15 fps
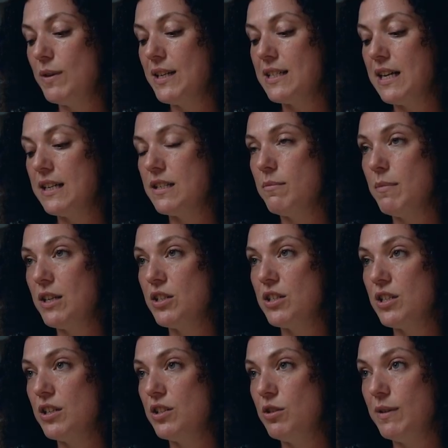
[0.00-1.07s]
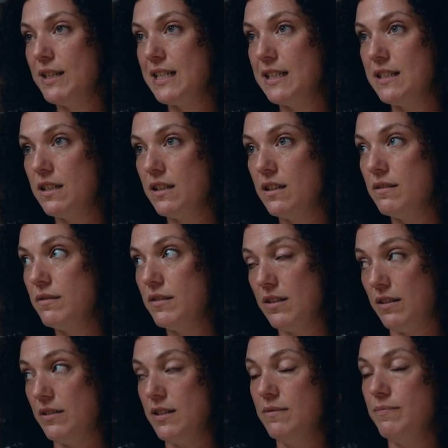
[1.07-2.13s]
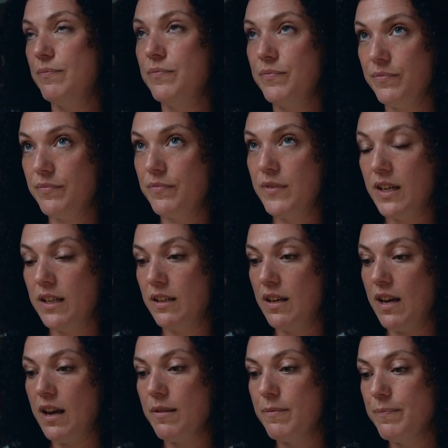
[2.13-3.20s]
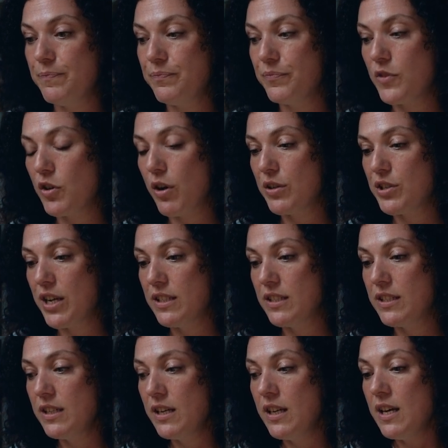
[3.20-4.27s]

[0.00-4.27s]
2 weeks later, Manchester, 2 weeks later, London in Crouch End.